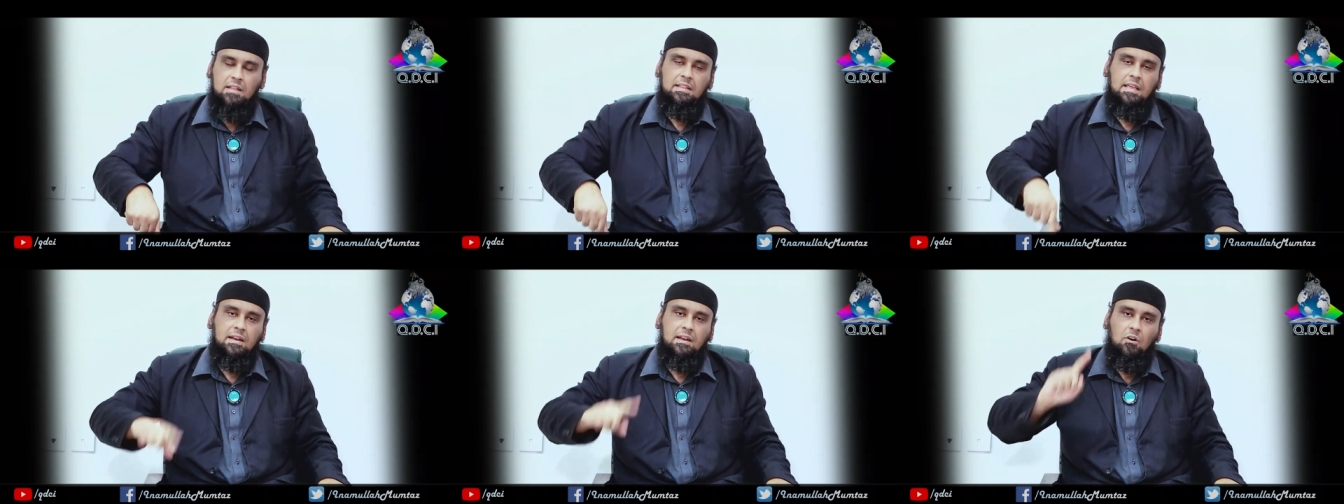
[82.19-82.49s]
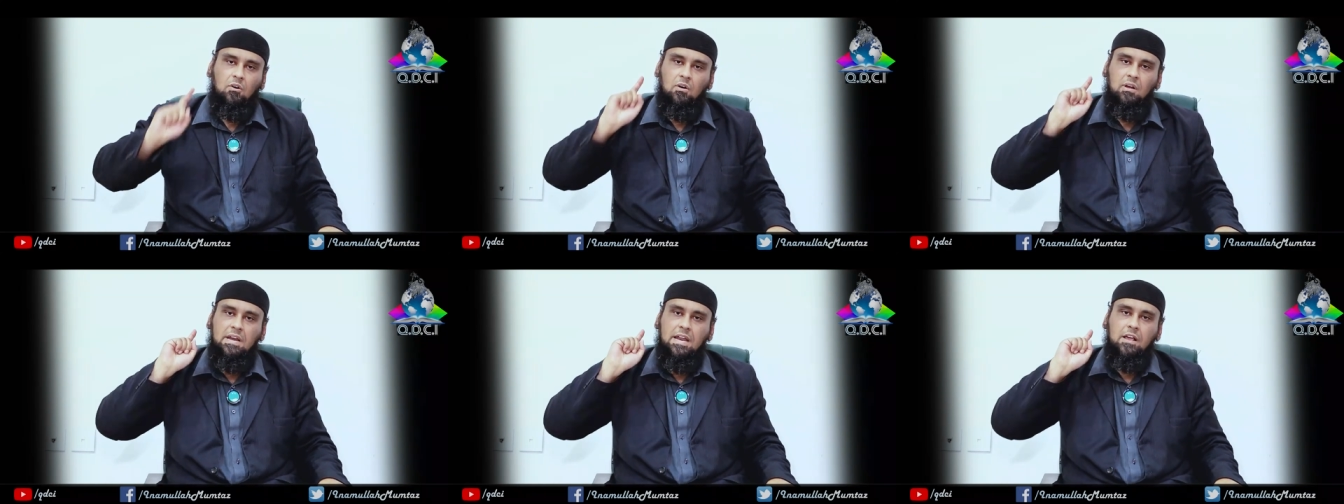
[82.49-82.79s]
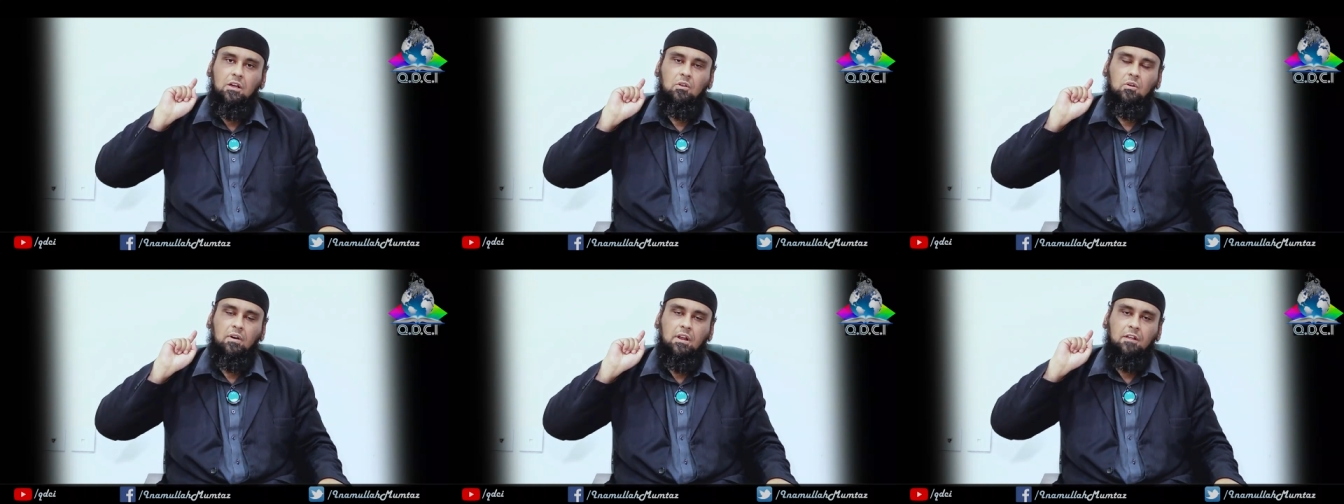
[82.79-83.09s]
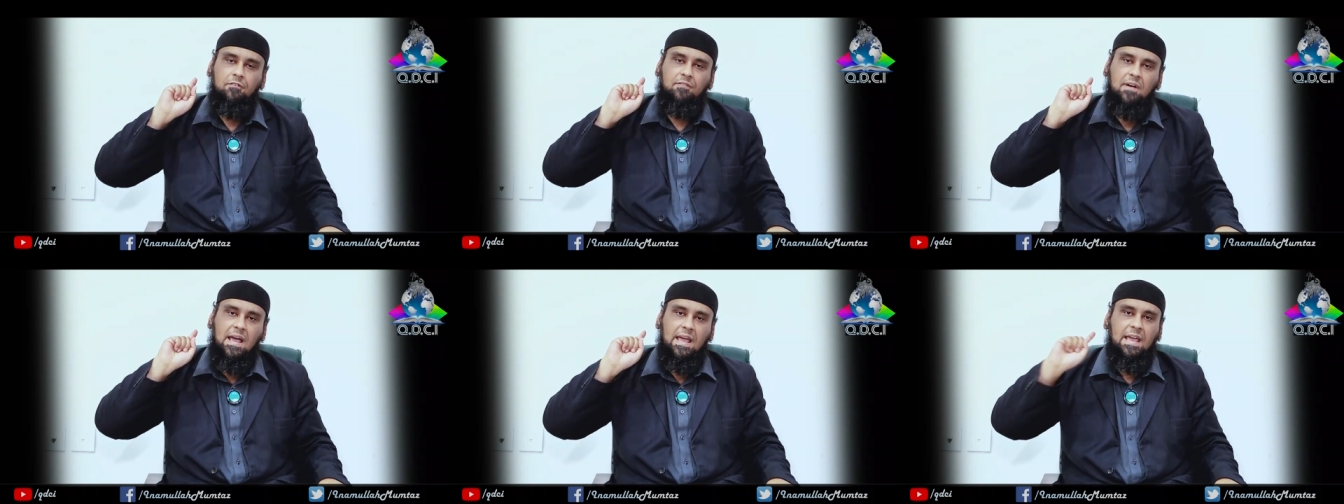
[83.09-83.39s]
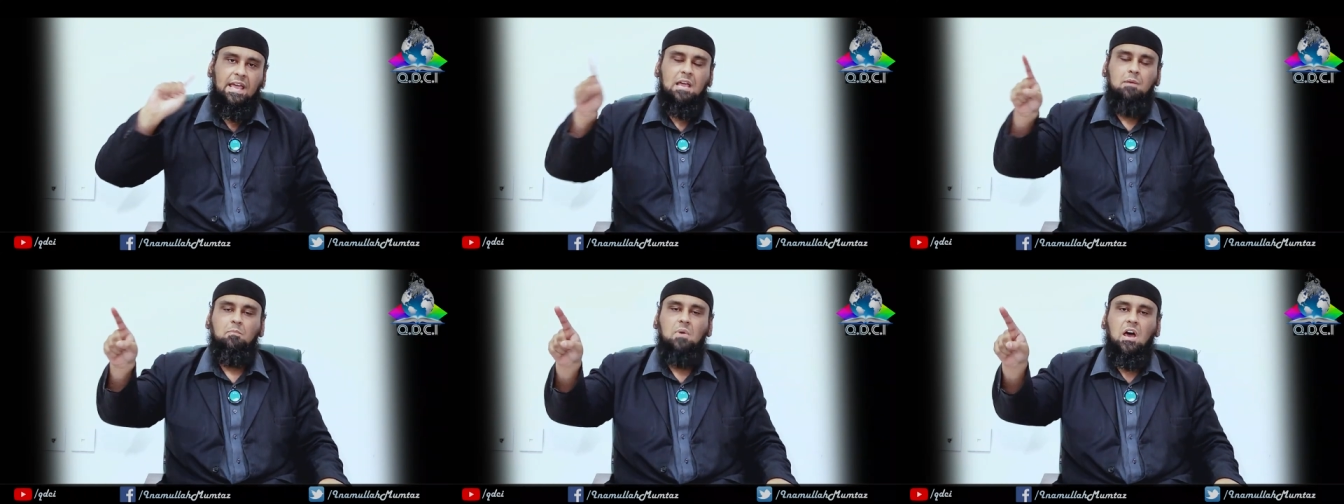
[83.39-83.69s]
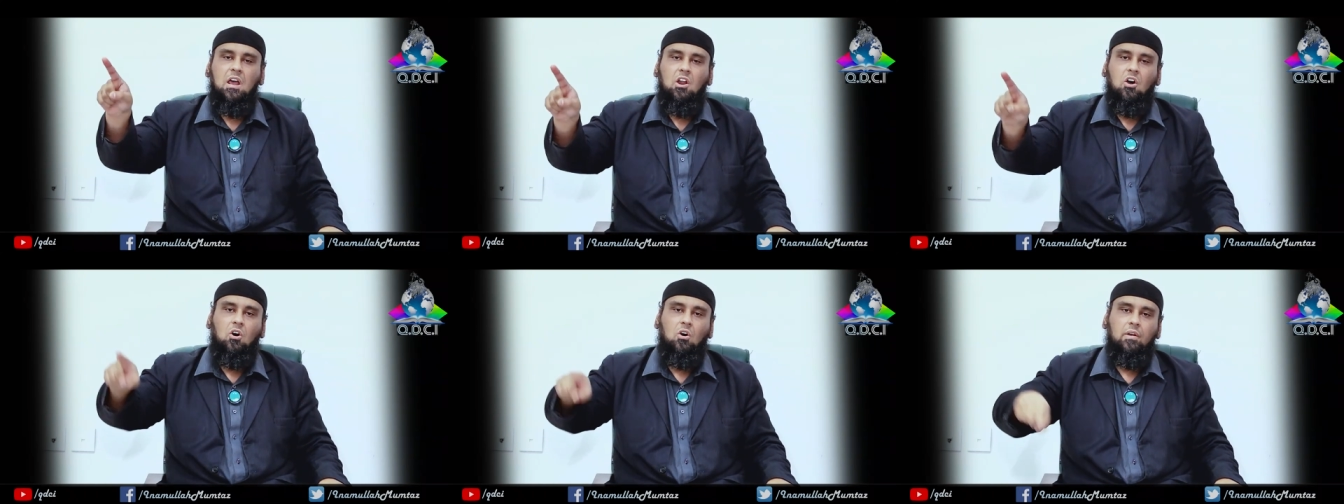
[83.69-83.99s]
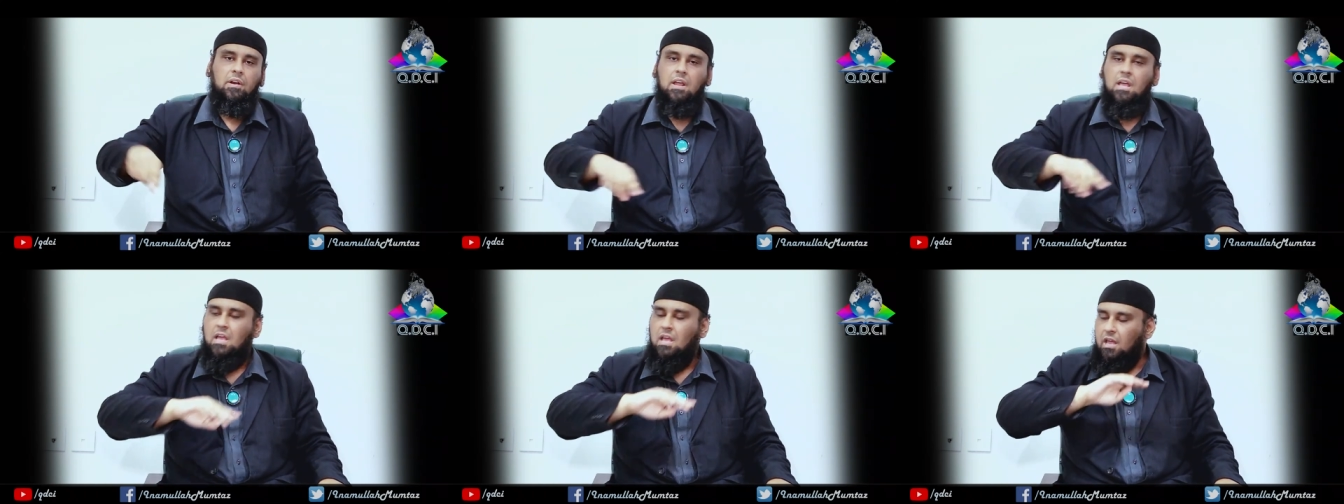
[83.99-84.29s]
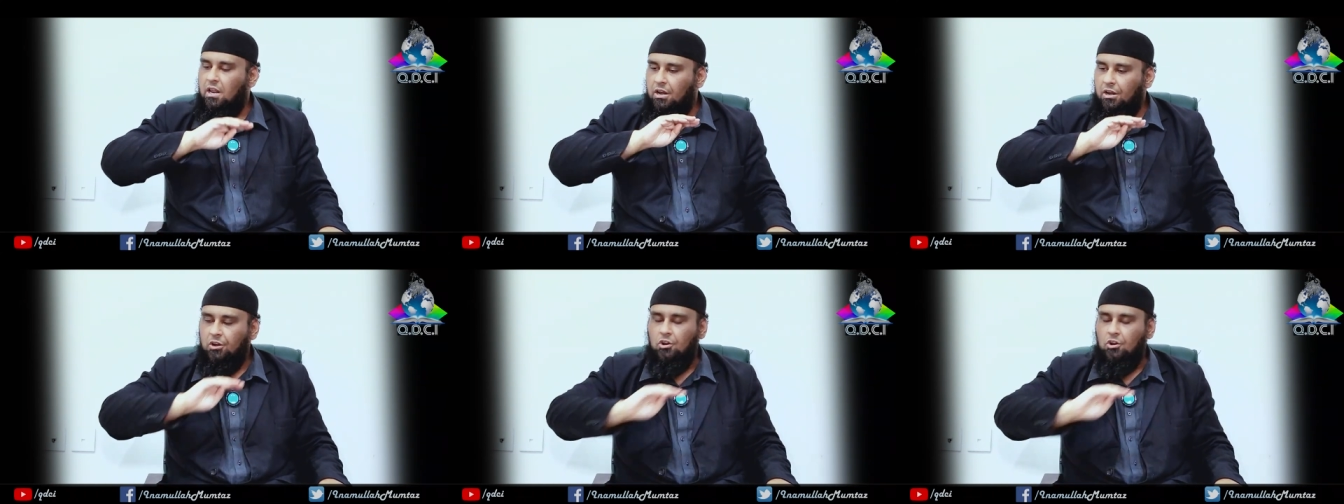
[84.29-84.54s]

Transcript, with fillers: Then only glorify Him alone.